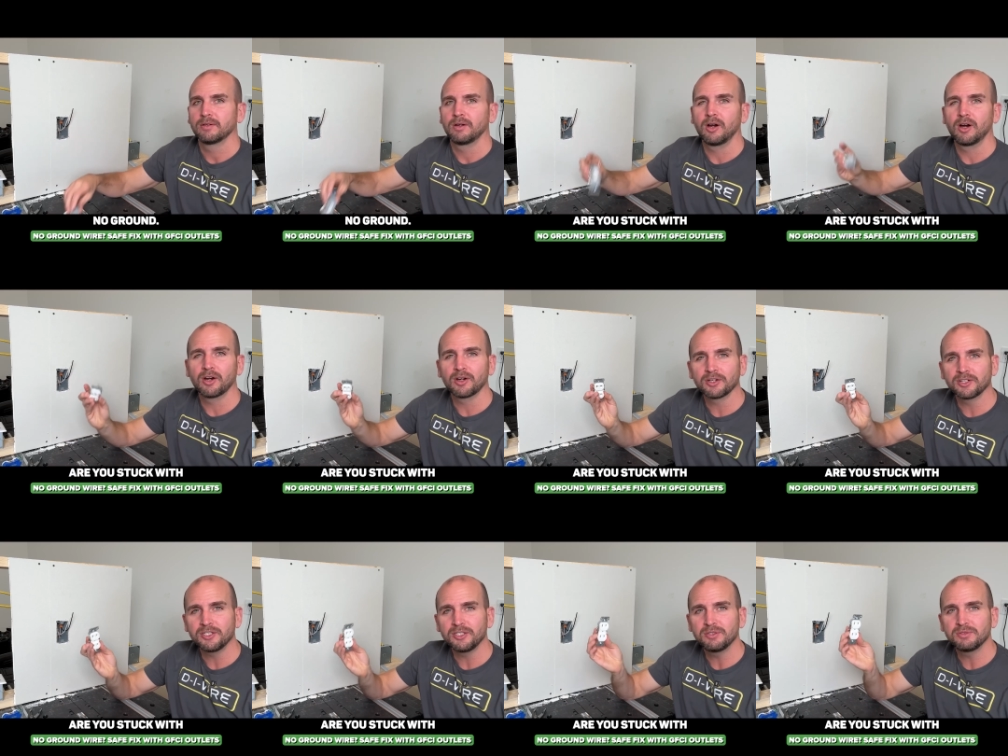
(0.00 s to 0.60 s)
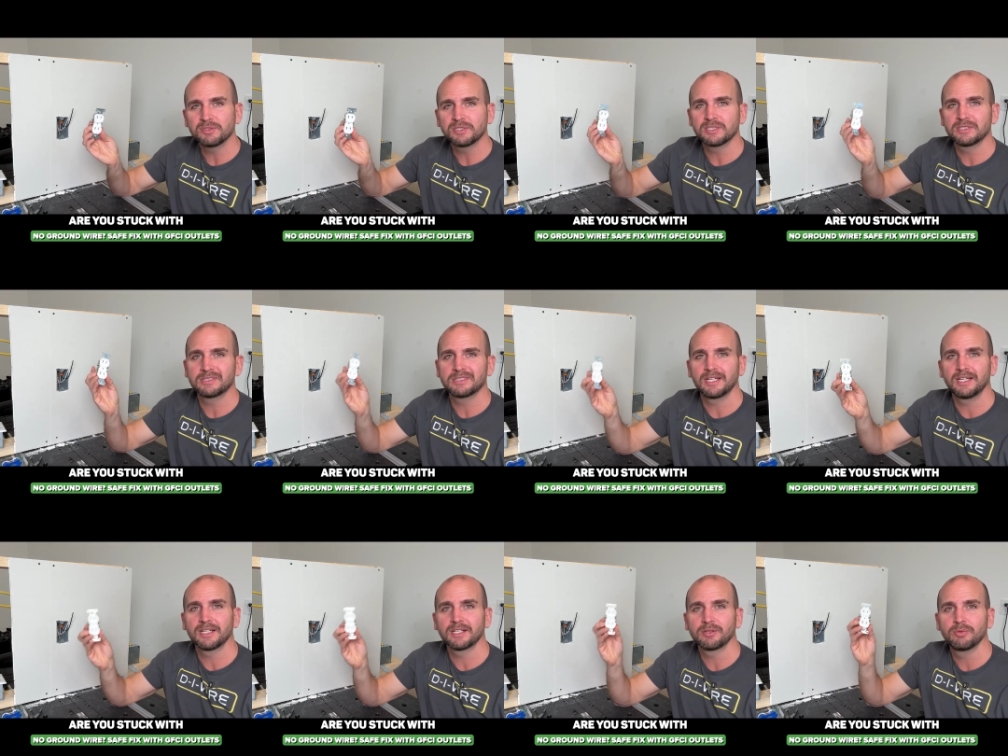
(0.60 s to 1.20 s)
Are you
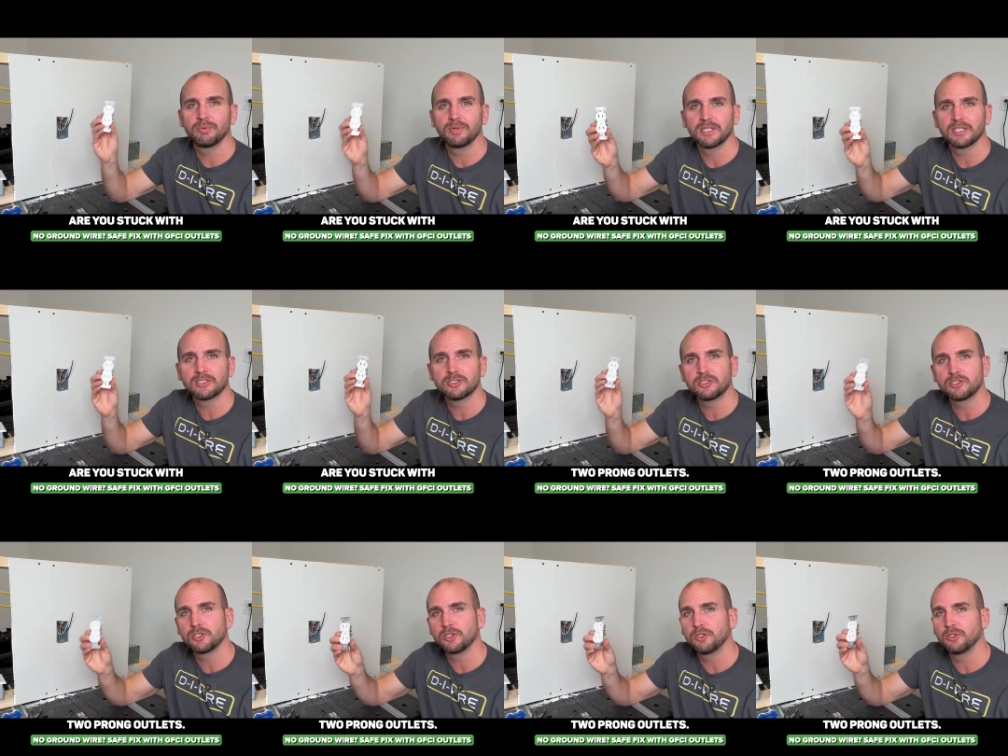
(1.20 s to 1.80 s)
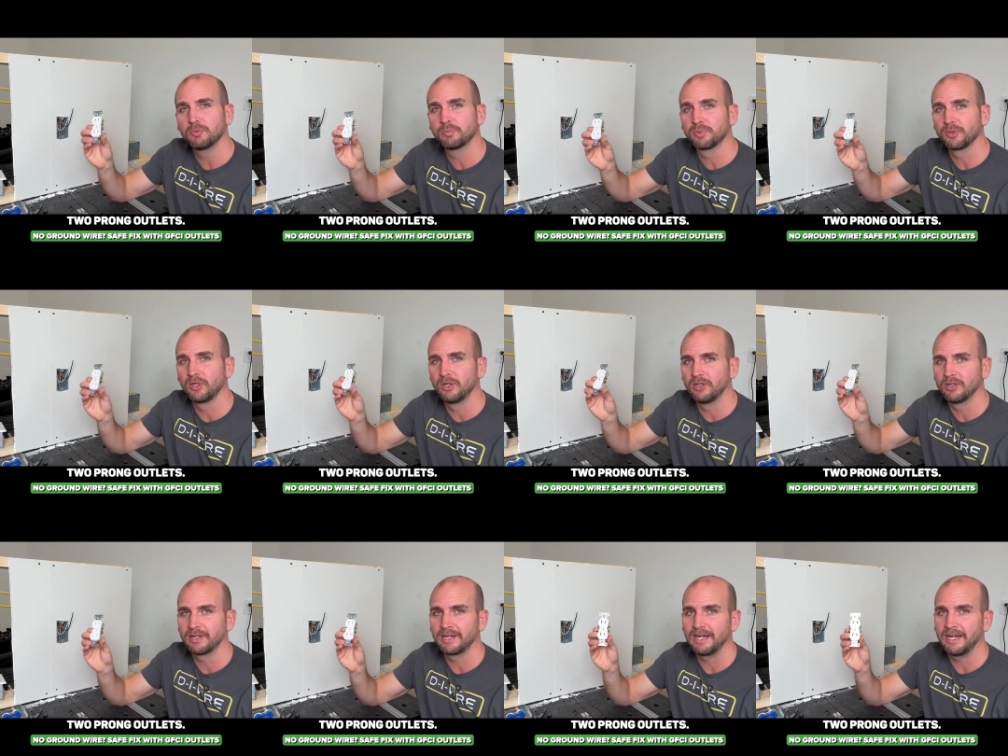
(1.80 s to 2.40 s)
stuck with two
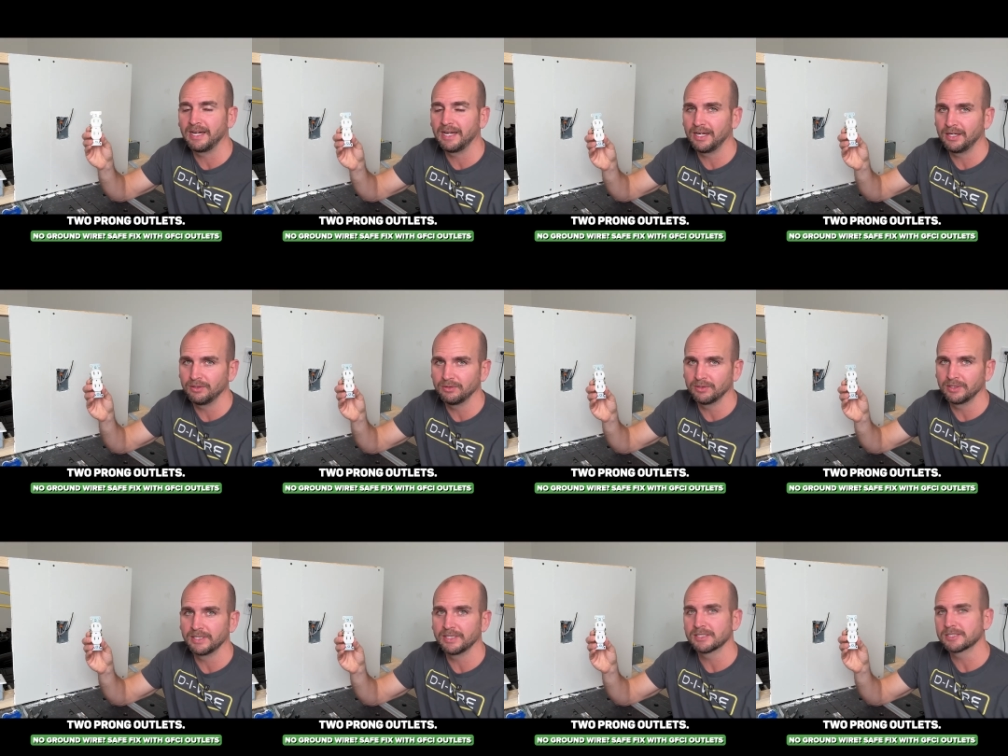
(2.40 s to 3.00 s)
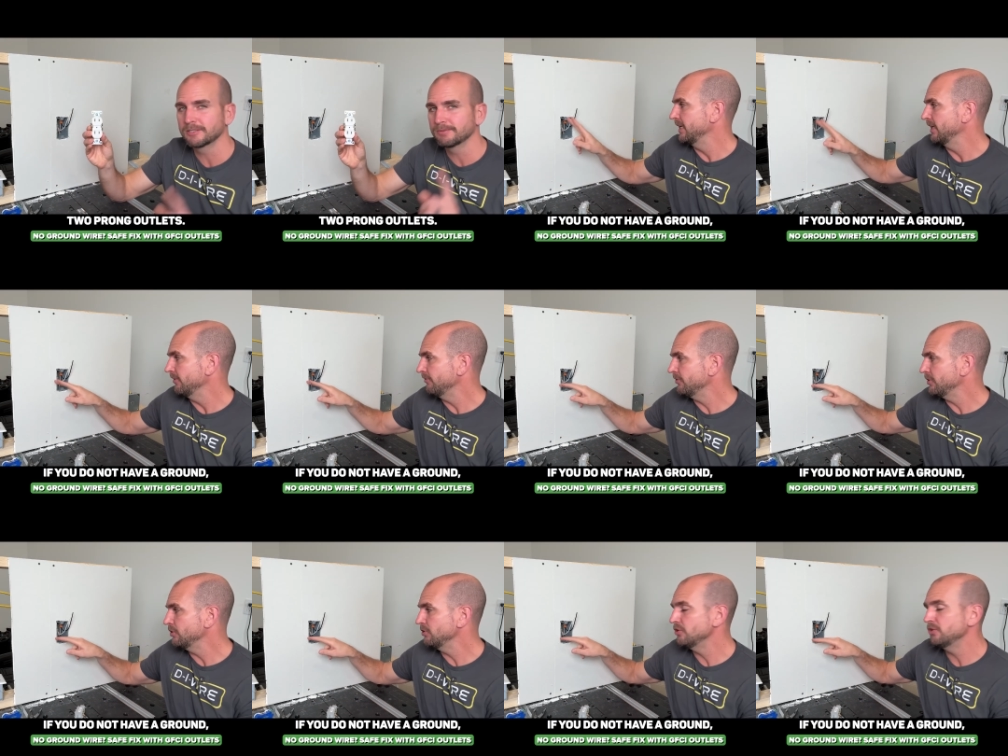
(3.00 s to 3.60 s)
prong outlets?
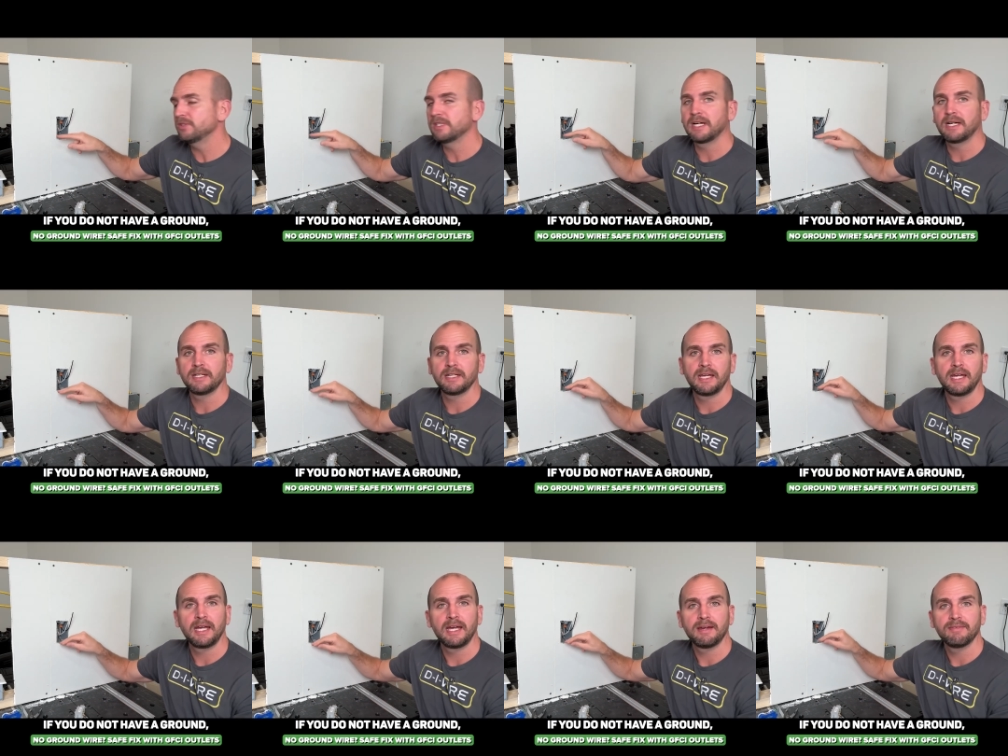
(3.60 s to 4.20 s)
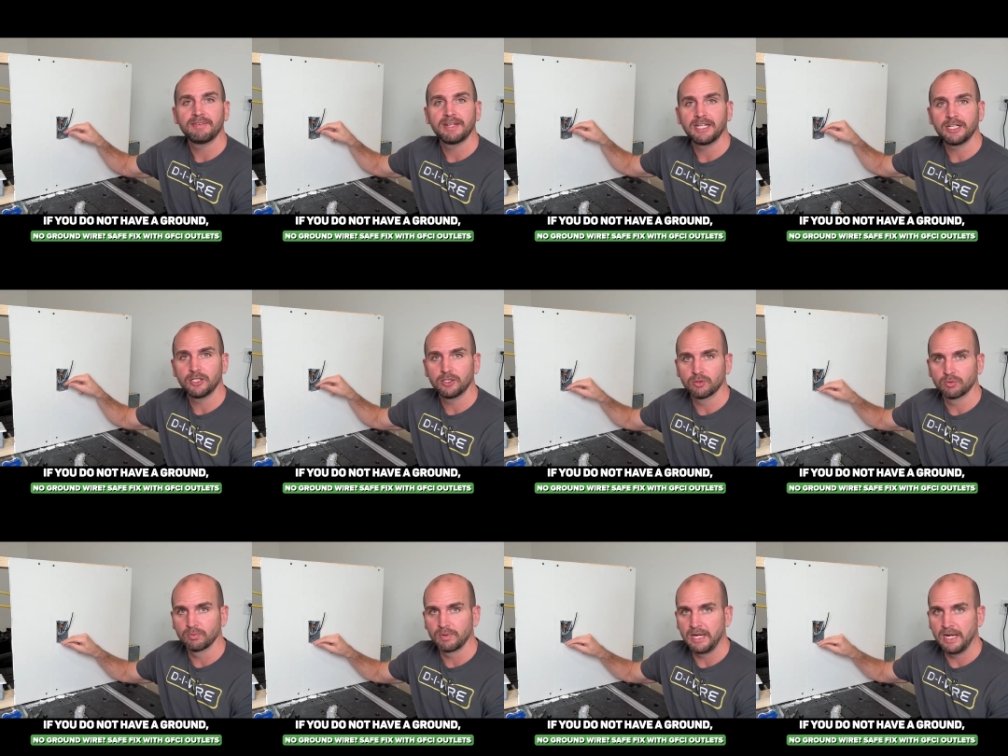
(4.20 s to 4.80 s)
If you do not have a
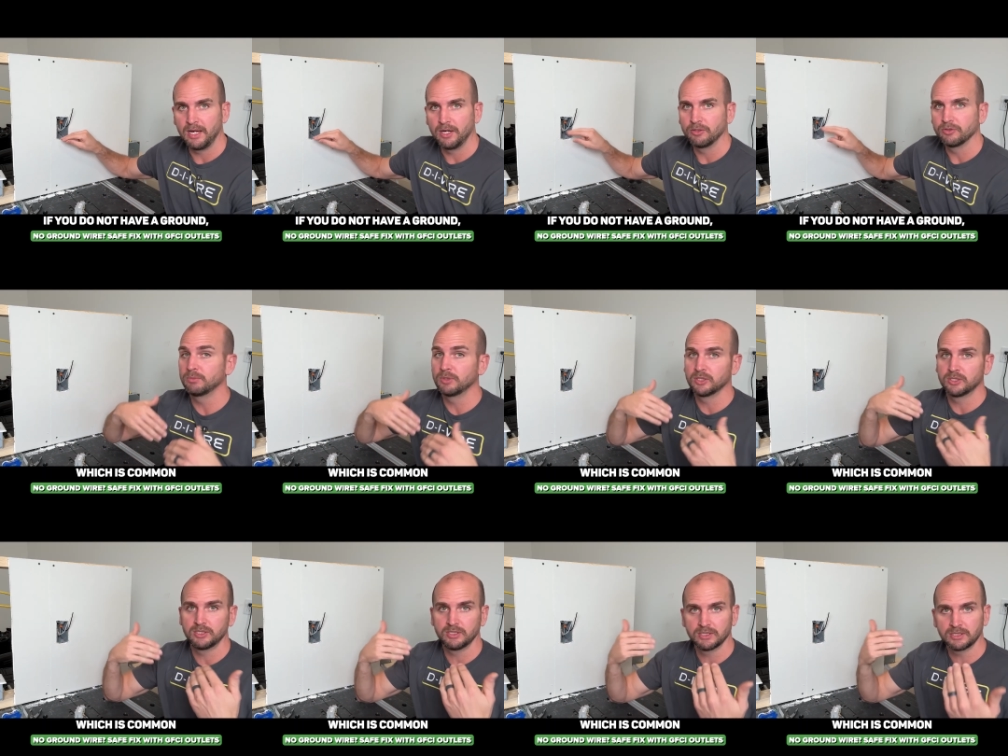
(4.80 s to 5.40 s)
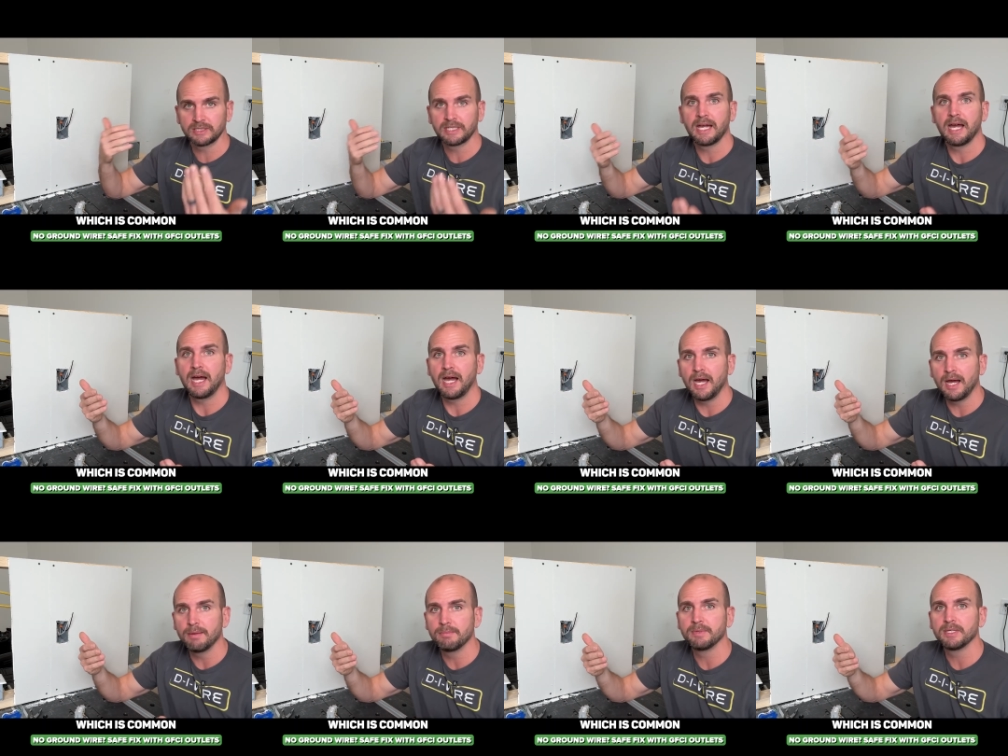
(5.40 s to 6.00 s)
ground, which is
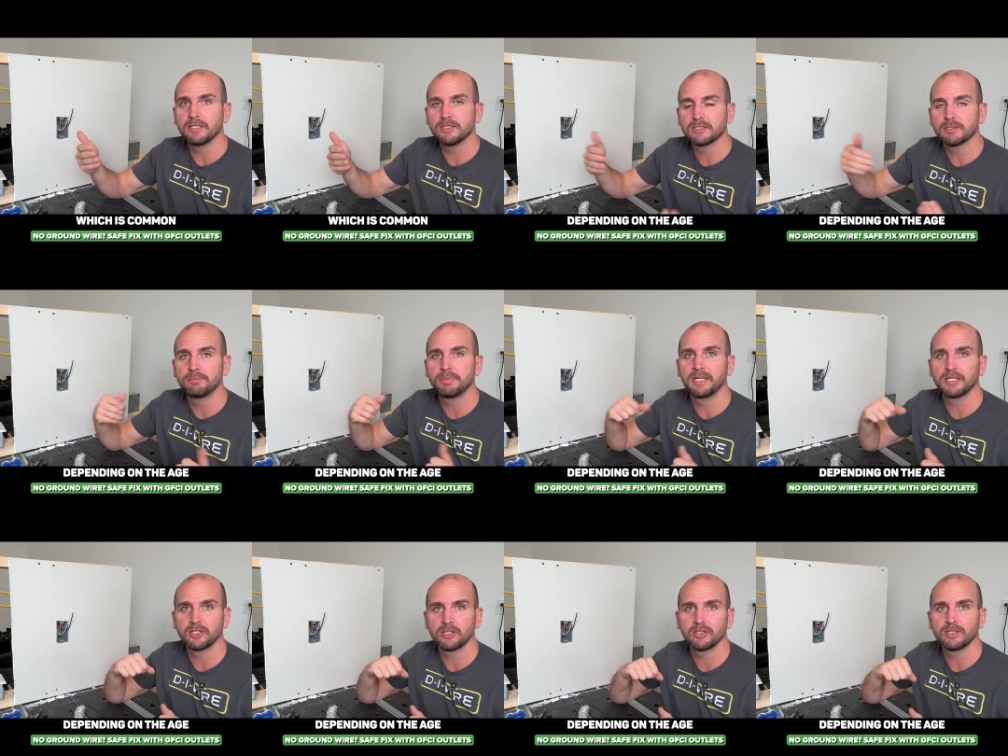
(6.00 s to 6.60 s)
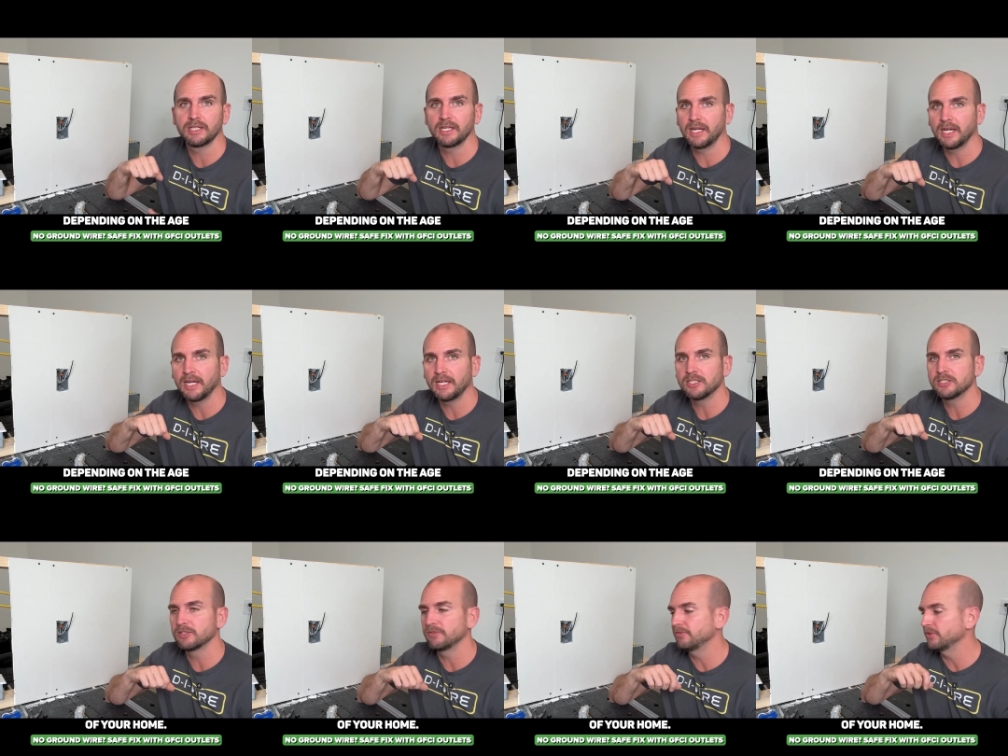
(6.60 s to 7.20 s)
common depending on the
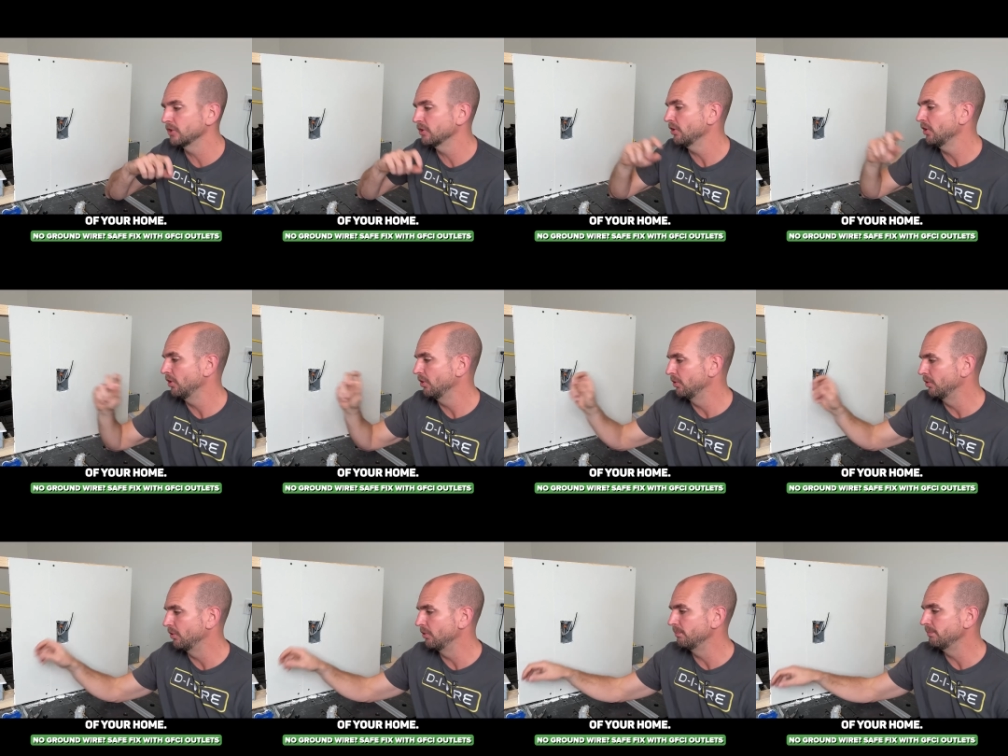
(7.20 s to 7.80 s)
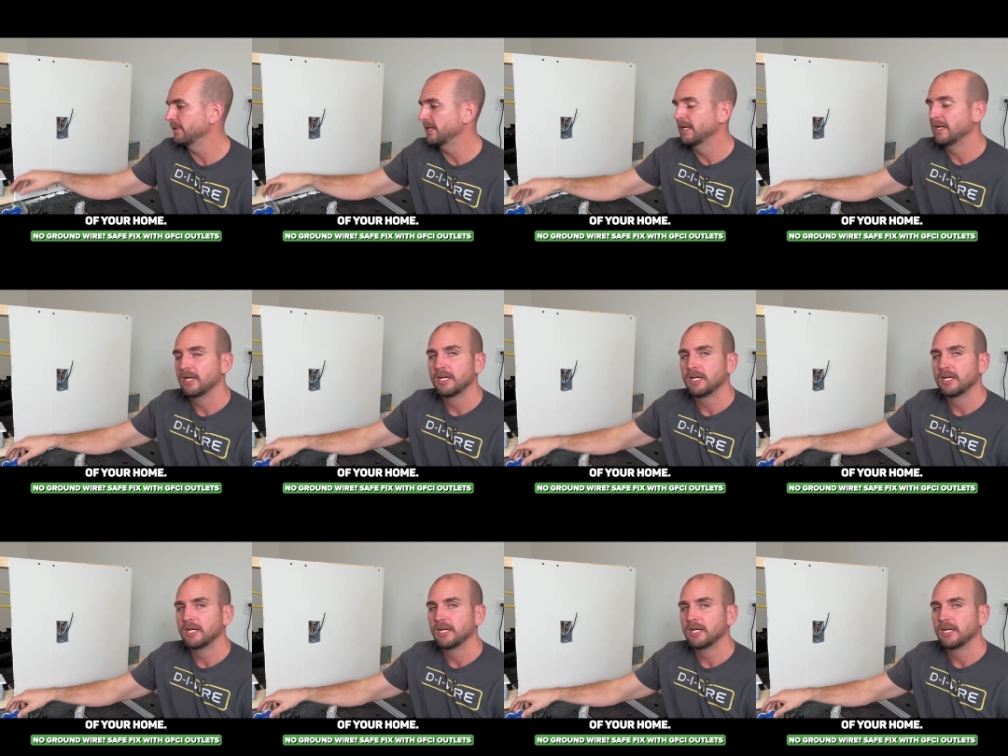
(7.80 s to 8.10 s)
age of your home,